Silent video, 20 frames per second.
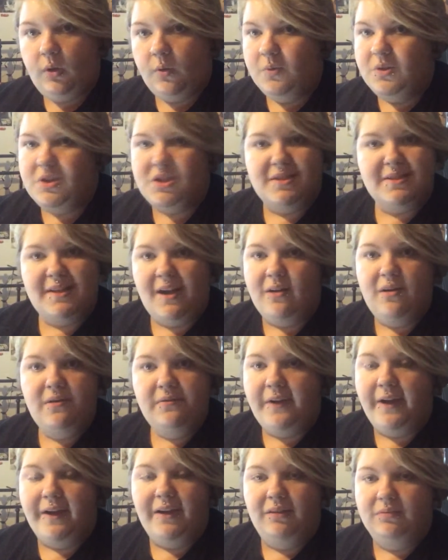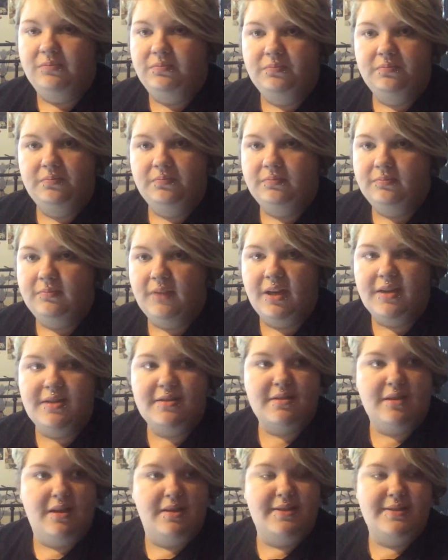which is terrifying. That
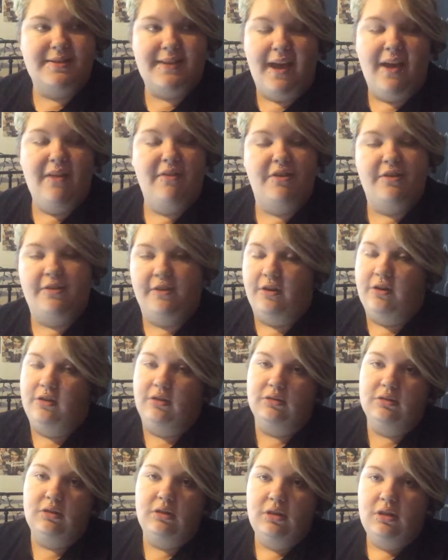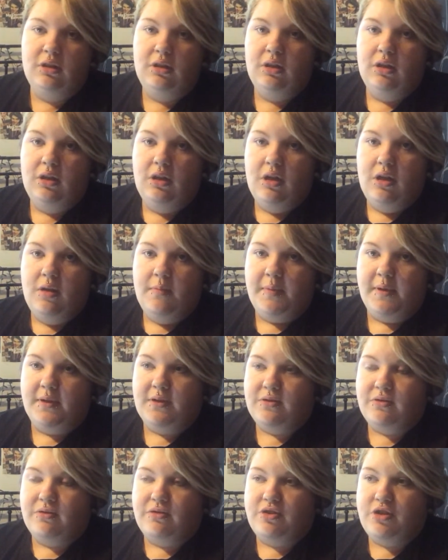is a scary thought,
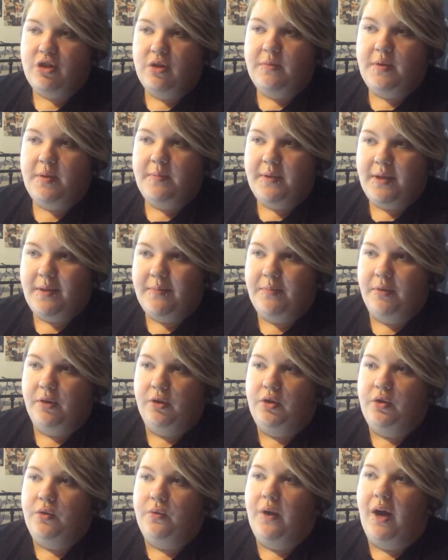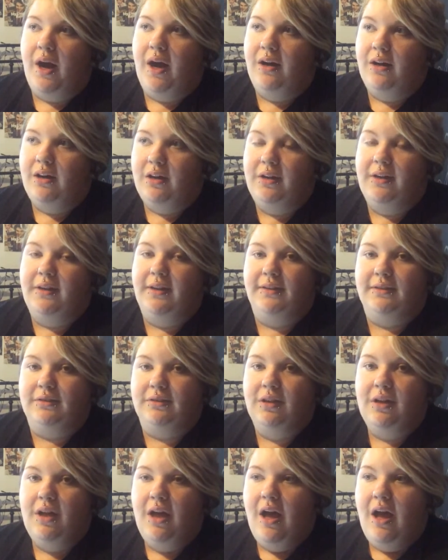because there are so many people who are hurting
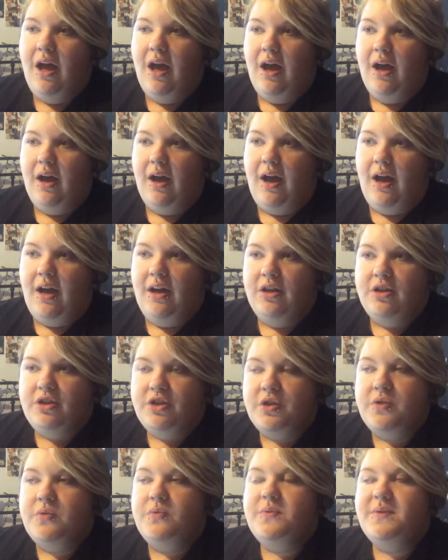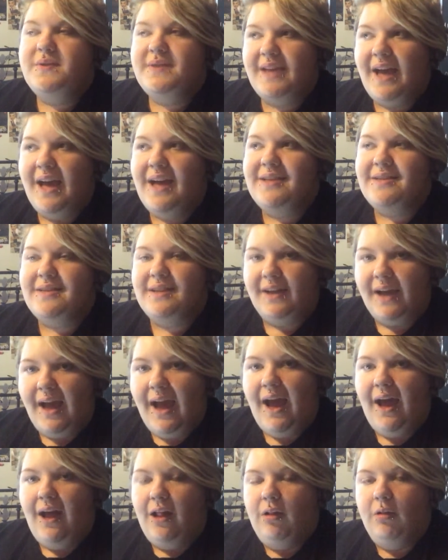and are too scared to get
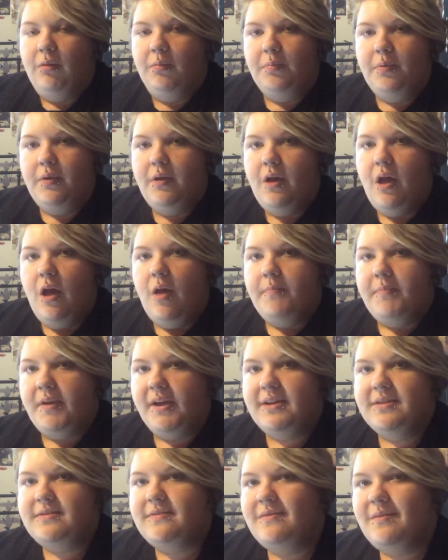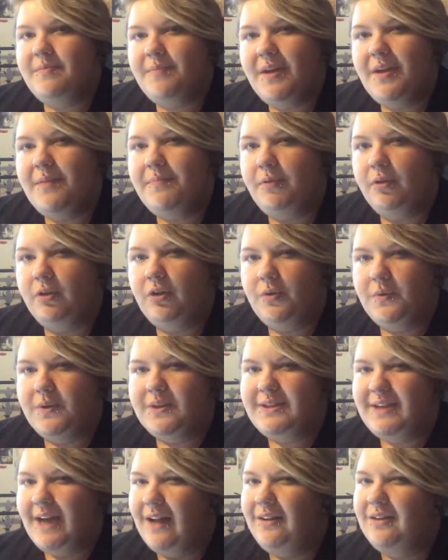help because of the people who are
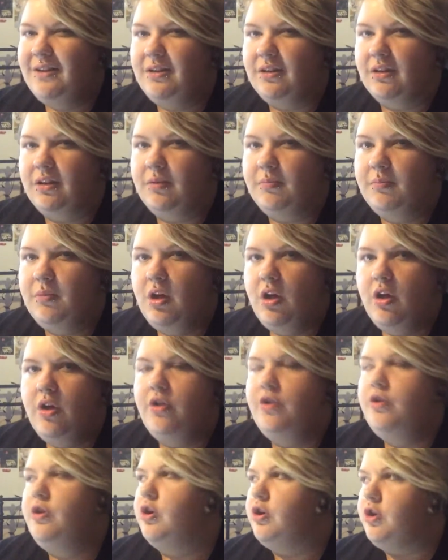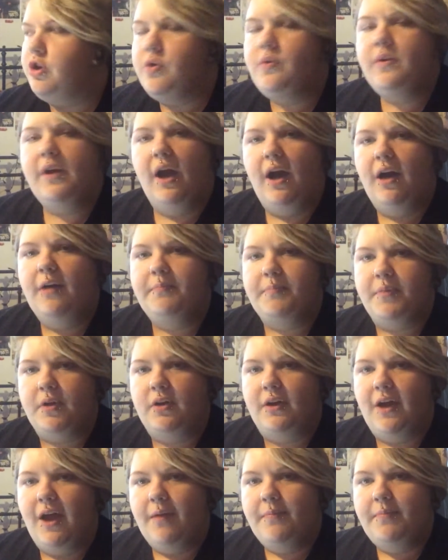telling them, no, you can't be
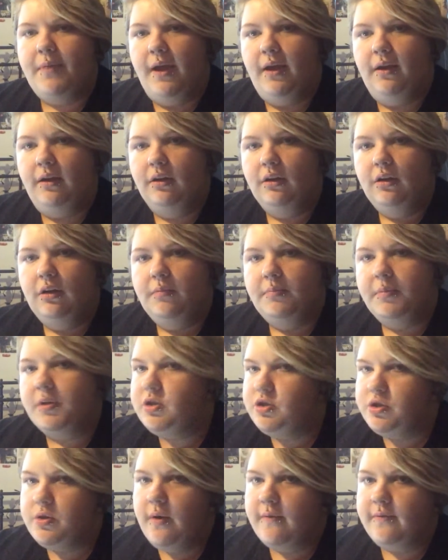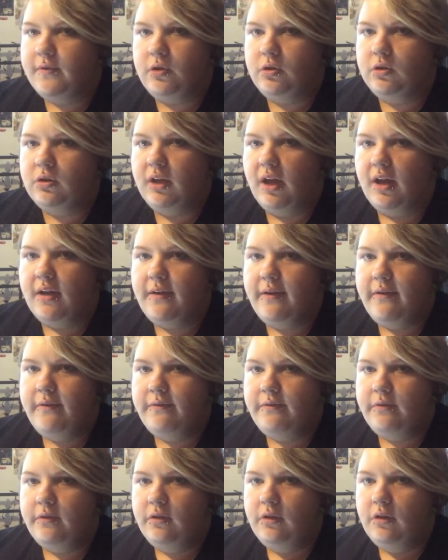unhappy because you have a good
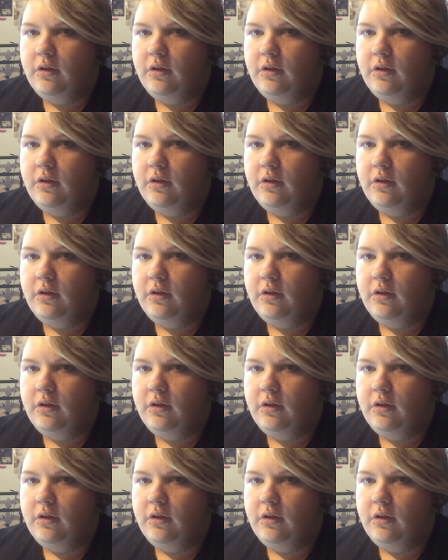life.